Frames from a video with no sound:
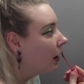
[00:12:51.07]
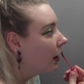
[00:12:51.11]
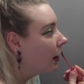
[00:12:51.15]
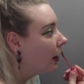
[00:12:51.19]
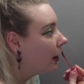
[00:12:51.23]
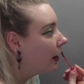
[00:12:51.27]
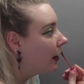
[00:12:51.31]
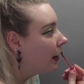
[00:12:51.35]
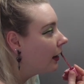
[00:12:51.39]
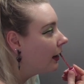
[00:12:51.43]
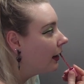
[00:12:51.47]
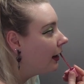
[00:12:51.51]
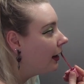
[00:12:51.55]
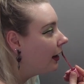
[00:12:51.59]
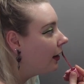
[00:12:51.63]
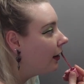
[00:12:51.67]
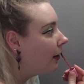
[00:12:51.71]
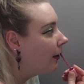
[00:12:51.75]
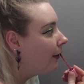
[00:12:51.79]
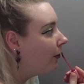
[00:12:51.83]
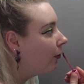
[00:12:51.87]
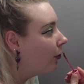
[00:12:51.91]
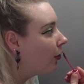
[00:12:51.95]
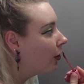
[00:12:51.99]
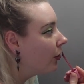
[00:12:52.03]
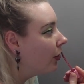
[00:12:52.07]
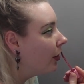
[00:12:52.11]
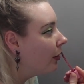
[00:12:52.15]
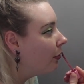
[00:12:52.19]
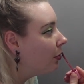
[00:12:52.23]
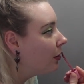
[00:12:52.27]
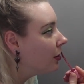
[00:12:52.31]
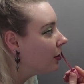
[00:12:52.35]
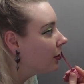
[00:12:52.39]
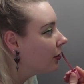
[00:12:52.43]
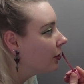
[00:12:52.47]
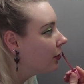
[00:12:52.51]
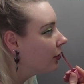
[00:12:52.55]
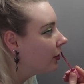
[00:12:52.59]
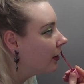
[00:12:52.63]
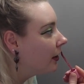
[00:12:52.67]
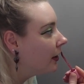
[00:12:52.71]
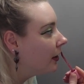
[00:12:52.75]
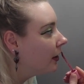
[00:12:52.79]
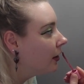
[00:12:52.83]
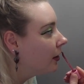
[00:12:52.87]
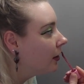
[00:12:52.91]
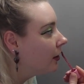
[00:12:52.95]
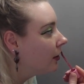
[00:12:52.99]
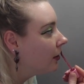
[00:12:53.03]
And I can't afford lip
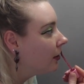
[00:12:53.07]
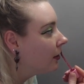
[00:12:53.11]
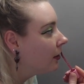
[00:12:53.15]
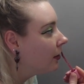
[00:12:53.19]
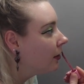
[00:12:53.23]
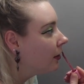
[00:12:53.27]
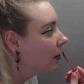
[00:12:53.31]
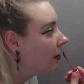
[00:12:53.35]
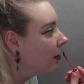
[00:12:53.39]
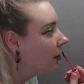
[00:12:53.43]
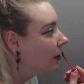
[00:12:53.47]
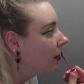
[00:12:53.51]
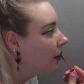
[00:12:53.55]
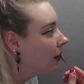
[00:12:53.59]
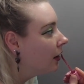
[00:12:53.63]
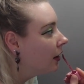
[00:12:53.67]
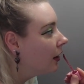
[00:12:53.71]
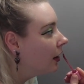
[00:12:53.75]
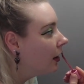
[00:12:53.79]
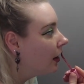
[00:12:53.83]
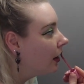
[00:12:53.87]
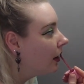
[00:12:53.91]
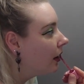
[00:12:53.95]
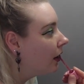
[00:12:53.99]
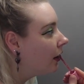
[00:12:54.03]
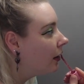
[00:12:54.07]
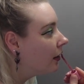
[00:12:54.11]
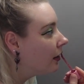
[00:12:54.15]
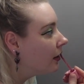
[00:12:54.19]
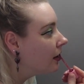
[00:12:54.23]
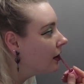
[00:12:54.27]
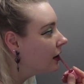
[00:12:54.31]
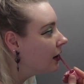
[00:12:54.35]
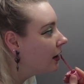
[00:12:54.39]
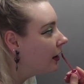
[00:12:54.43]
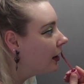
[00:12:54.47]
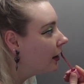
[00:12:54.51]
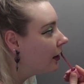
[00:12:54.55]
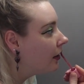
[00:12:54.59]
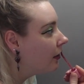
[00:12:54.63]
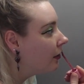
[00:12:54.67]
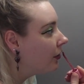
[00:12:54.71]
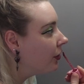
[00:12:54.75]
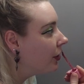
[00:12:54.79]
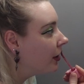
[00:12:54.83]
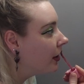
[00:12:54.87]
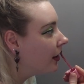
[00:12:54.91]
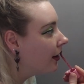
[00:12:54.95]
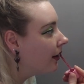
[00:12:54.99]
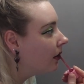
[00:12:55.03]
surgery. And honestly, I
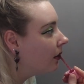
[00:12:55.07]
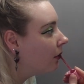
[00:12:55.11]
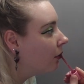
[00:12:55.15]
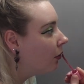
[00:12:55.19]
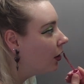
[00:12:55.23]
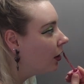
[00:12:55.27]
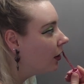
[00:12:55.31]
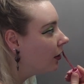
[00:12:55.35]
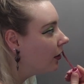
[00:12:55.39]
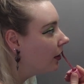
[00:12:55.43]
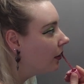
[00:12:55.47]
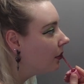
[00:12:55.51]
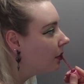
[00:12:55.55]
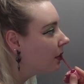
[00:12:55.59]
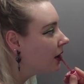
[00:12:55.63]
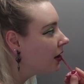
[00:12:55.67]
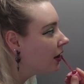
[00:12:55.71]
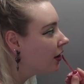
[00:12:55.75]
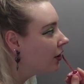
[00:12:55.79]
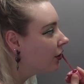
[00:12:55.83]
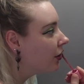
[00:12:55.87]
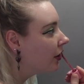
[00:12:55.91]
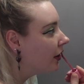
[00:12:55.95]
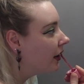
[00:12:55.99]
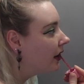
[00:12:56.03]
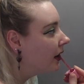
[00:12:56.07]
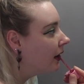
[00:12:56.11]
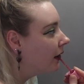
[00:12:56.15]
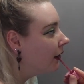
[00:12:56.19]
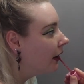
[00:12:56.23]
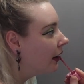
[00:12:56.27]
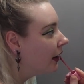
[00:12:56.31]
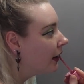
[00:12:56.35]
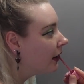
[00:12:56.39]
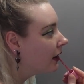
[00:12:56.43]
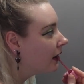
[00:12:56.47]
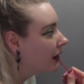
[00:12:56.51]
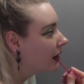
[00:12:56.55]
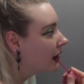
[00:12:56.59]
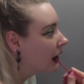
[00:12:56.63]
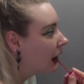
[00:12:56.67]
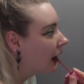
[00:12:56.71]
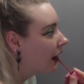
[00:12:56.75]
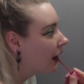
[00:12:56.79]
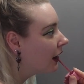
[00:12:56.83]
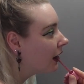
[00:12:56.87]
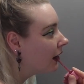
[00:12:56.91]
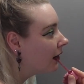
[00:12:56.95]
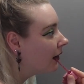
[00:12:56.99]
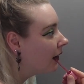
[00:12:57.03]
don't think I would want lip surgery anyway, because
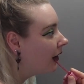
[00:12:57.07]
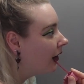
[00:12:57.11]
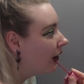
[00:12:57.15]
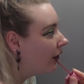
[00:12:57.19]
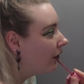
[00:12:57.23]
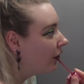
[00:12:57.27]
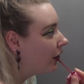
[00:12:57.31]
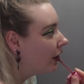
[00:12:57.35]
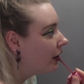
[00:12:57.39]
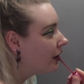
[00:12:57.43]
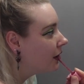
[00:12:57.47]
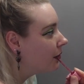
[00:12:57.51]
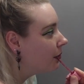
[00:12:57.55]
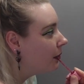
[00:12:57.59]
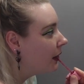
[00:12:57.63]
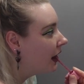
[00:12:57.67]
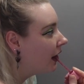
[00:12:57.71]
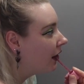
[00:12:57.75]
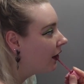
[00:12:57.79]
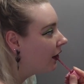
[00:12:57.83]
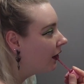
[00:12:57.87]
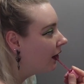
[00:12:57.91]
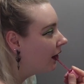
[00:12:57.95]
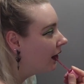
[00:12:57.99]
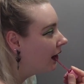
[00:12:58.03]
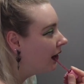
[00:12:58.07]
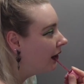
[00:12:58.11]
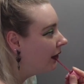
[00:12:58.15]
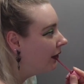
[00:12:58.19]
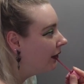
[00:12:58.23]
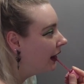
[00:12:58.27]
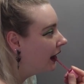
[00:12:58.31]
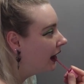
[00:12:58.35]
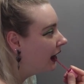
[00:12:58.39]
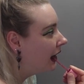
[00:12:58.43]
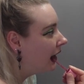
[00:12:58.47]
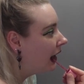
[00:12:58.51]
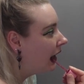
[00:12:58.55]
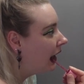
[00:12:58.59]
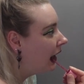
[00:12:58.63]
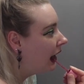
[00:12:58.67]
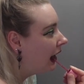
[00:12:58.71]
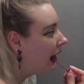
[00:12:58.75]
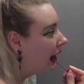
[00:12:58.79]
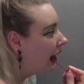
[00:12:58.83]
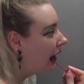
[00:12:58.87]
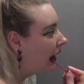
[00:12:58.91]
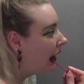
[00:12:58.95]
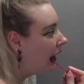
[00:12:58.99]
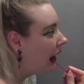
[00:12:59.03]
that freaks me out a little bit.
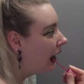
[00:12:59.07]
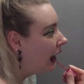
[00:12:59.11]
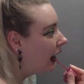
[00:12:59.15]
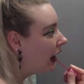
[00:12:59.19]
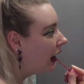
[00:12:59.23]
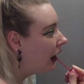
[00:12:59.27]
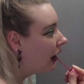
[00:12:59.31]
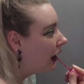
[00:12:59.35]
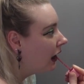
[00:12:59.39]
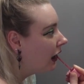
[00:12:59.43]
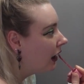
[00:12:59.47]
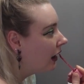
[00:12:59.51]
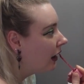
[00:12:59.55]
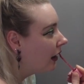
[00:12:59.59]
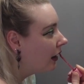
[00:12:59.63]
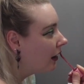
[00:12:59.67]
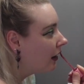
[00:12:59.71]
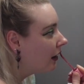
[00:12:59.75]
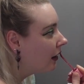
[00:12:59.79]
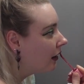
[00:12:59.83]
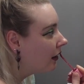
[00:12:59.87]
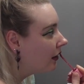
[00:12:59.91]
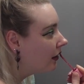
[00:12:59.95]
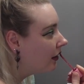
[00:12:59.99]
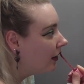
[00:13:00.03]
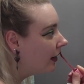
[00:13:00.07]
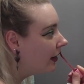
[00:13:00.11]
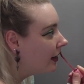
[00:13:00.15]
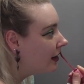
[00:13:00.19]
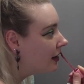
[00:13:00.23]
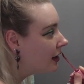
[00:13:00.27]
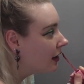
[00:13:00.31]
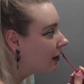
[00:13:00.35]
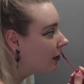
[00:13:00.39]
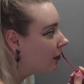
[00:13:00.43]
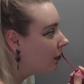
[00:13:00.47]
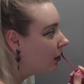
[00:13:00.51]
LASIK